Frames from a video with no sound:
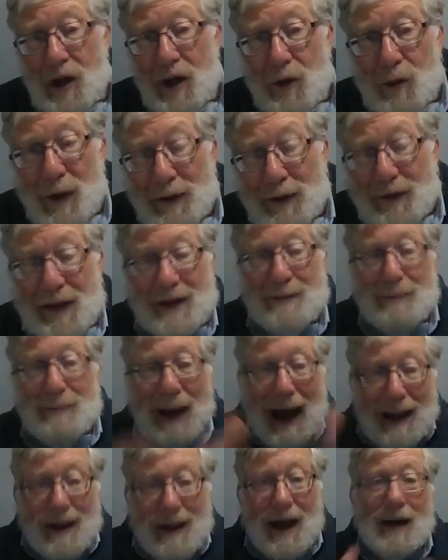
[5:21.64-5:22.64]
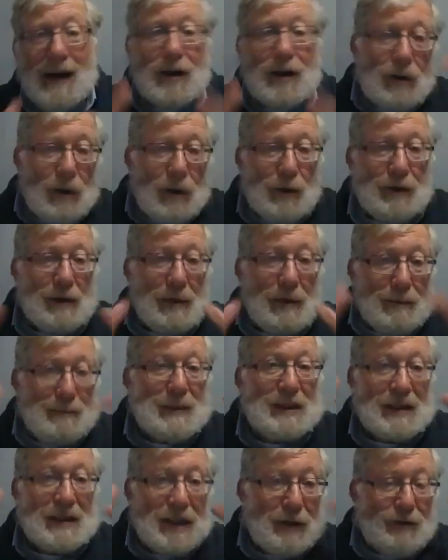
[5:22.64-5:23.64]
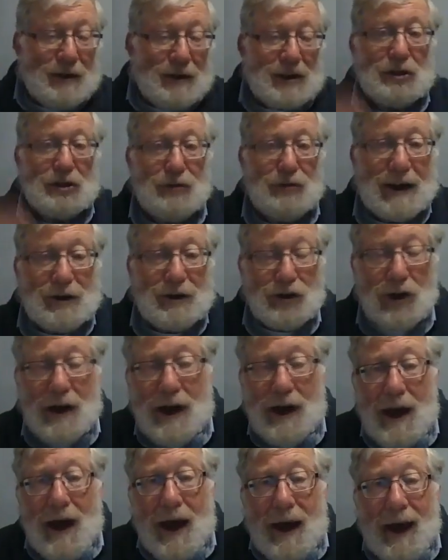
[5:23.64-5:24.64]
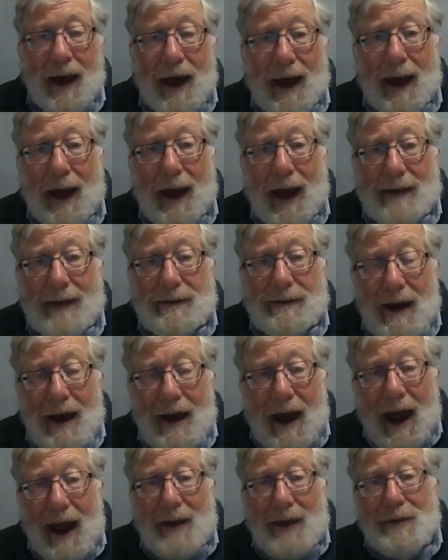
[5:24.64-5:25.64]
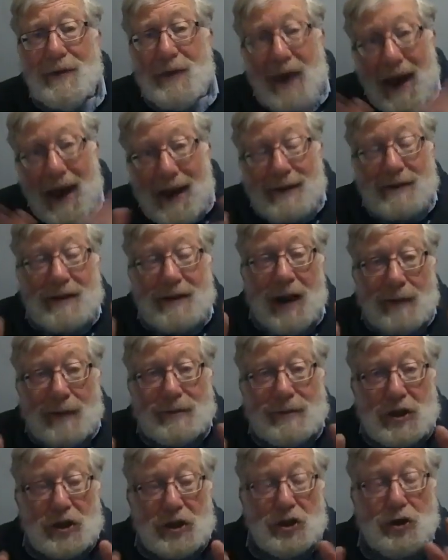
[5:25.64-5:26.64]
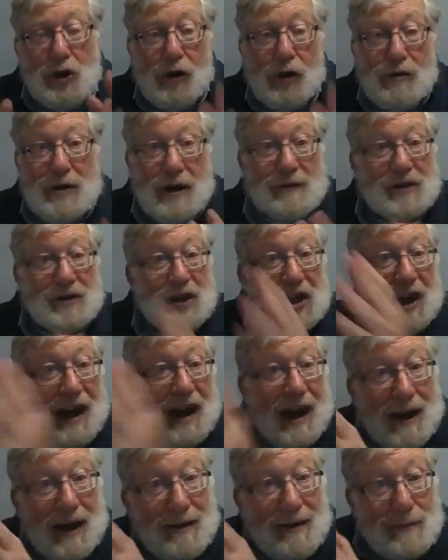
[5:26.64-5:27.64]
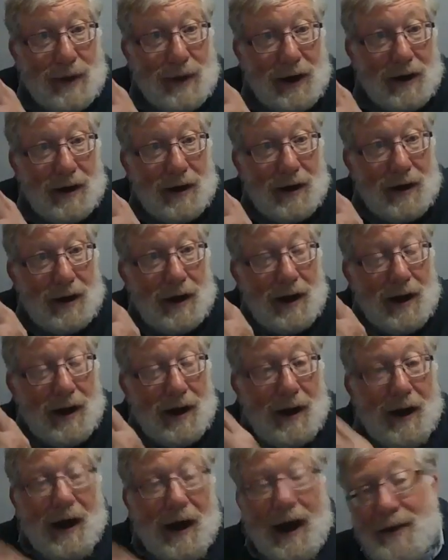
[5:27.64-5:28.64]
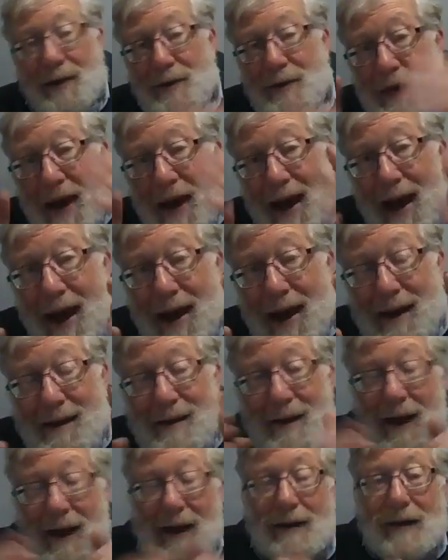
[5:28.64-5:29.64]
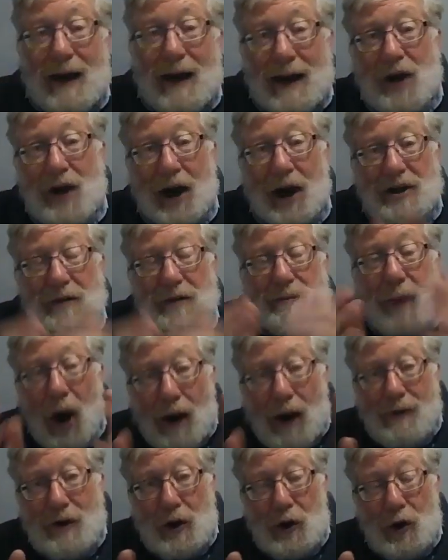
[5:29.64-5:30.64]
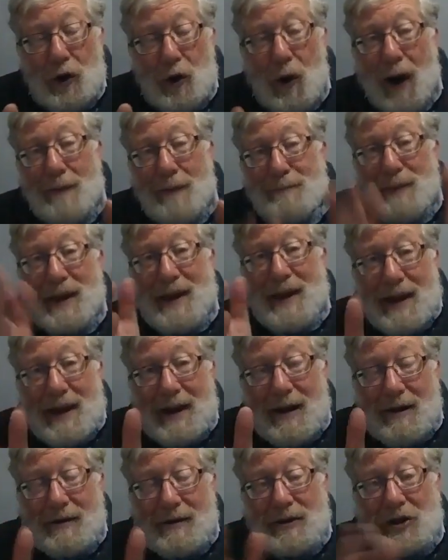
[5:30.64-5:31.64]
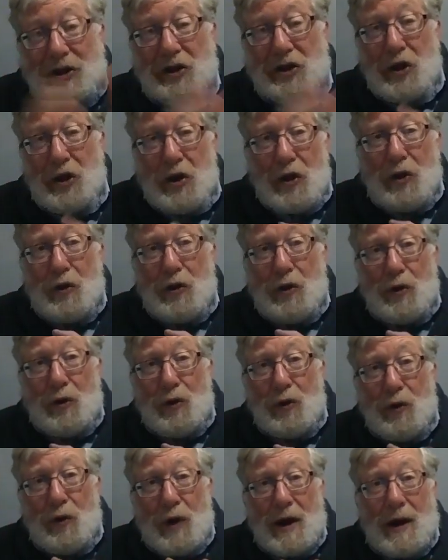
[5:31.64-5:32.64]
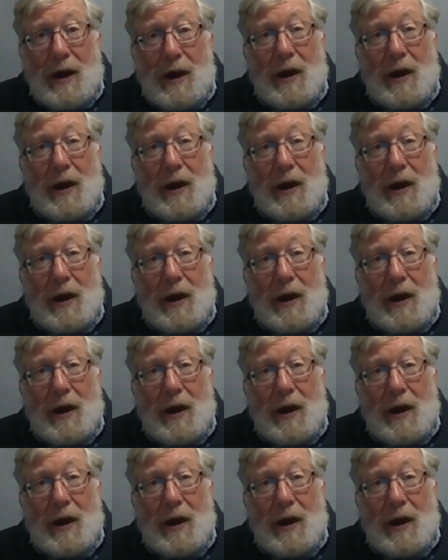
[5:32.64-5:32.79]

with the Malach, or the mysterious stranger, and then comes the story of Shechem, and then HaKadosh Baruch Hu appears to